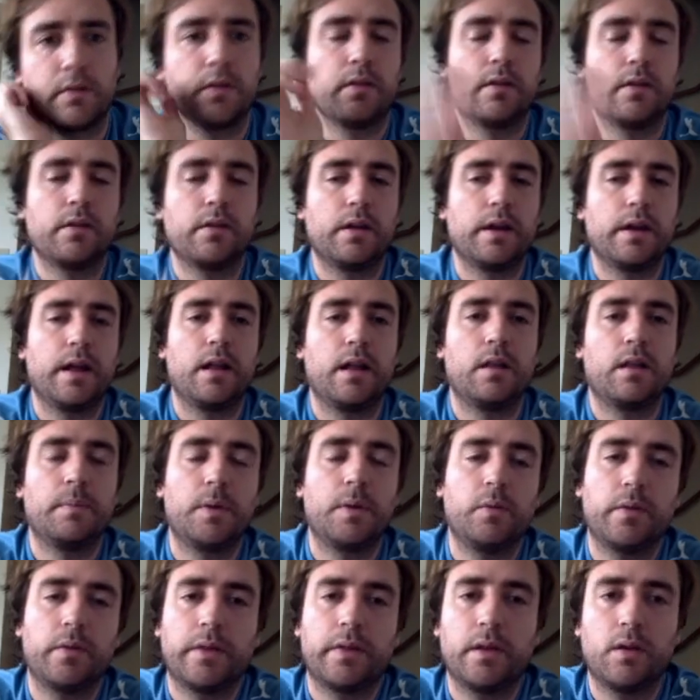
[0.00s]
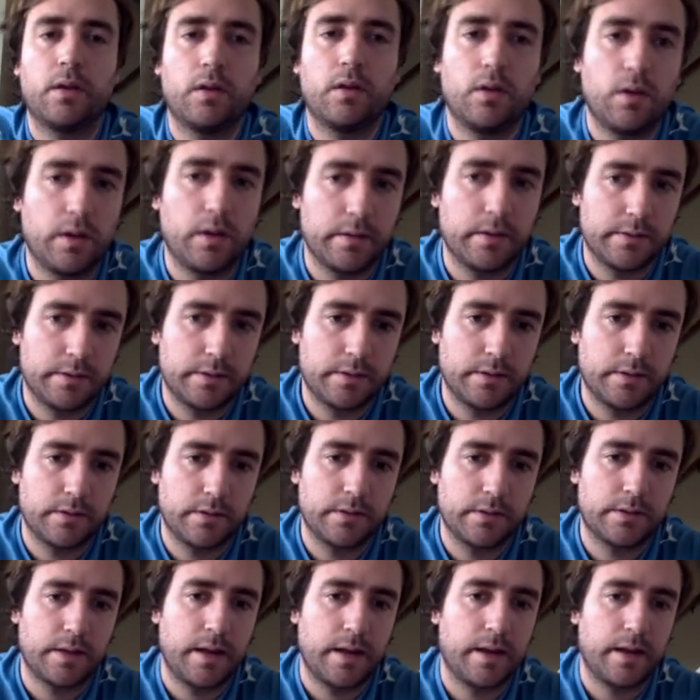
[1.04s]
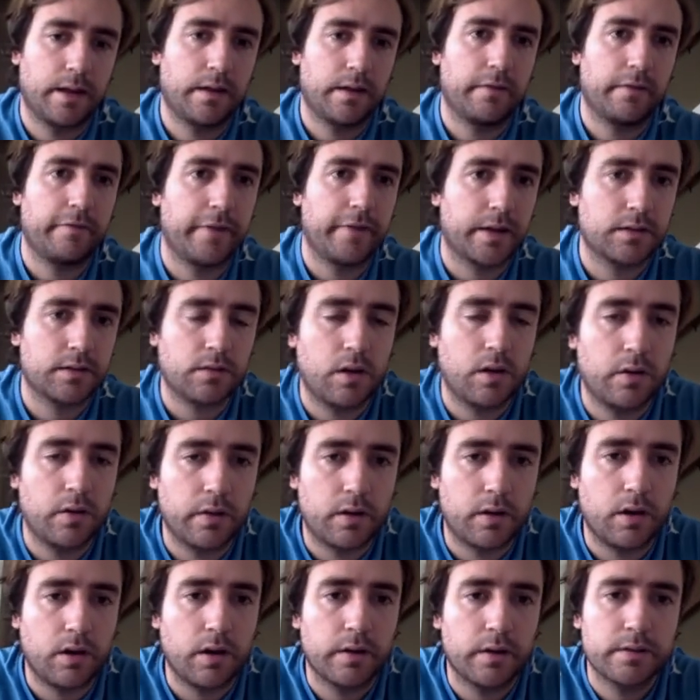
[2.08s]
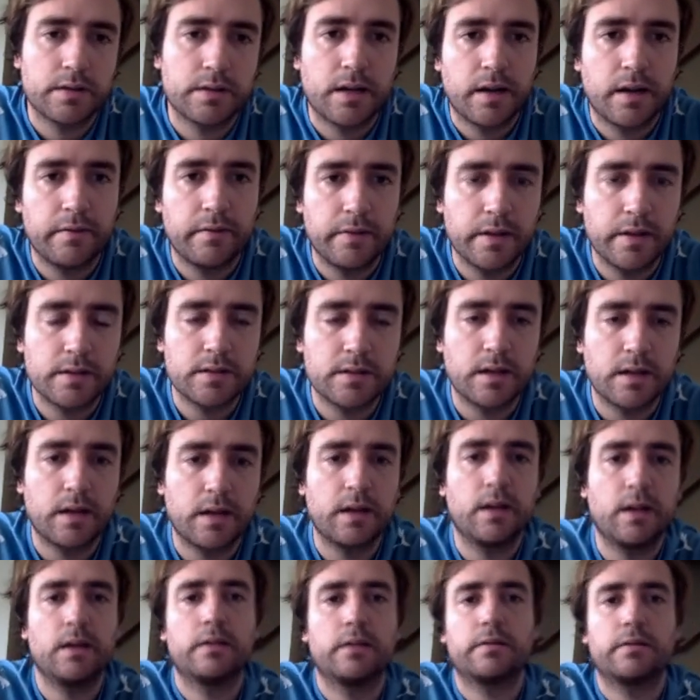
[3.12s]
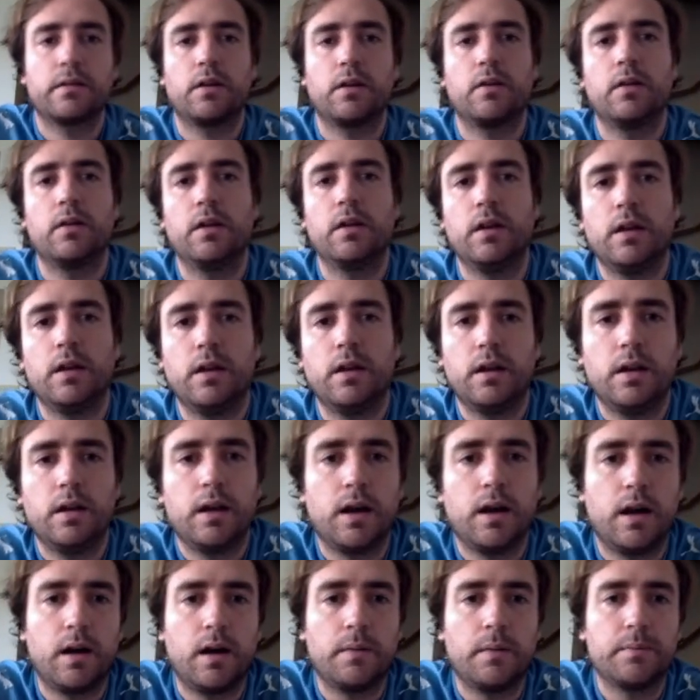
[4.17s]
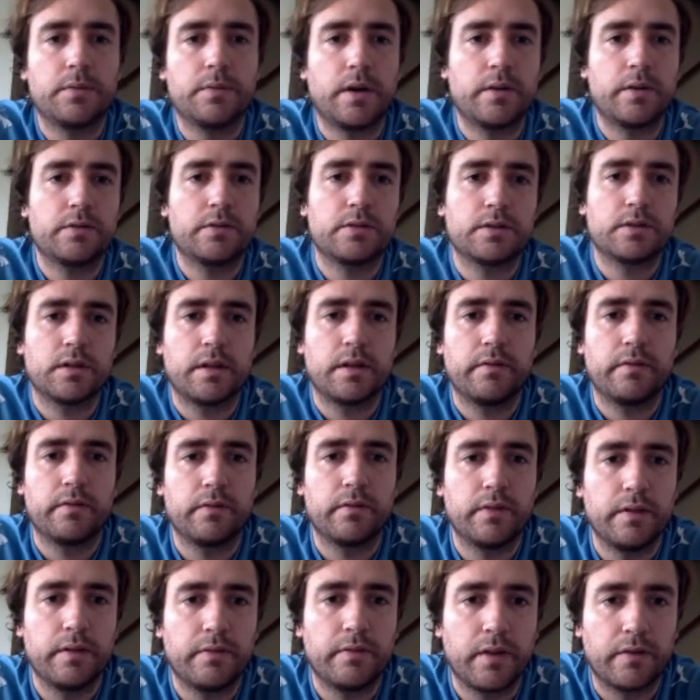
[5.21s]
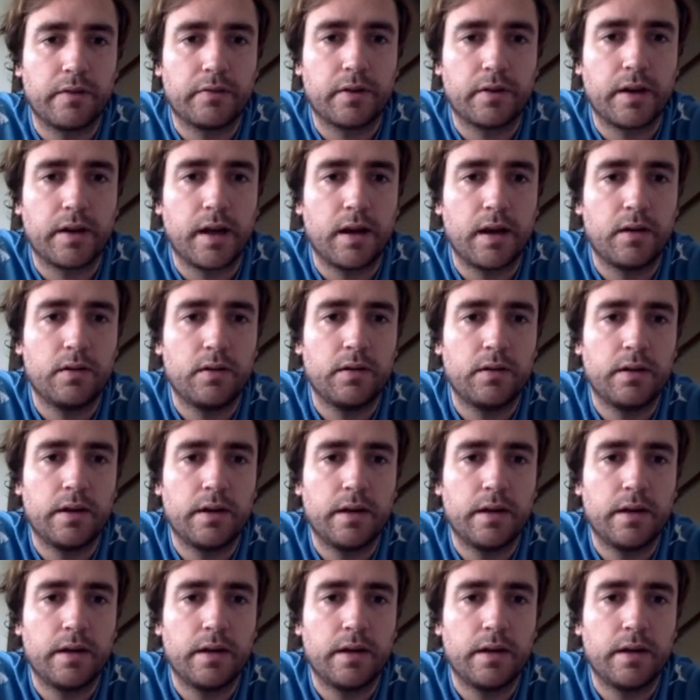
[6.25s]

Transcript: an element within a certain setting, it affects all the cards that have that setting. So I would just leave that for now.